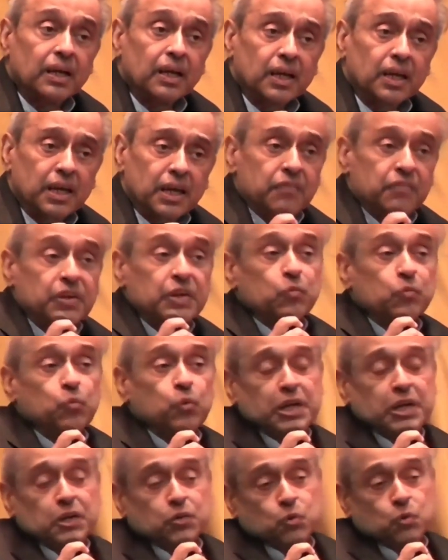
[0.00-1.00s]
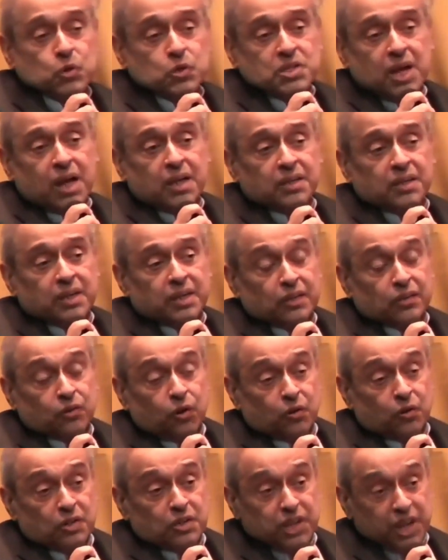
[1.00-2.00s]
even when it was under an
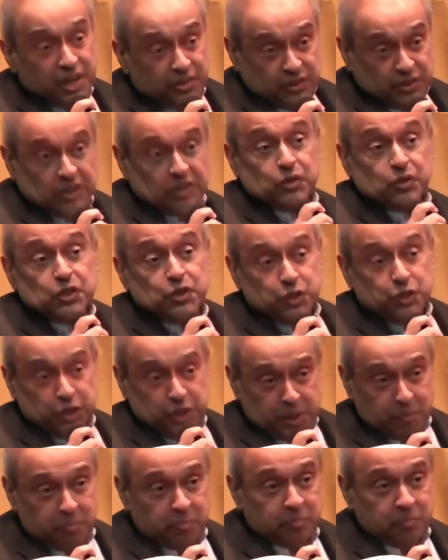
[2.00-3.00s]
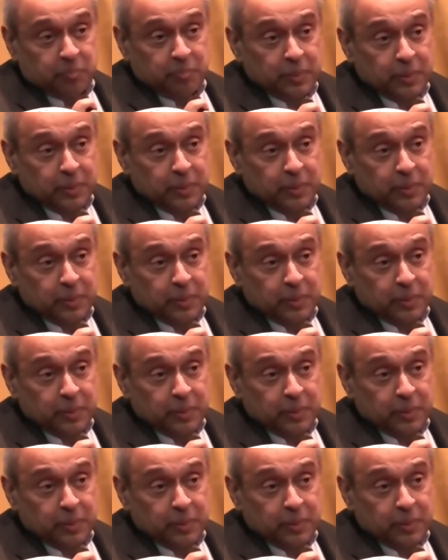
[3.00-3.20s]
authoritarian regime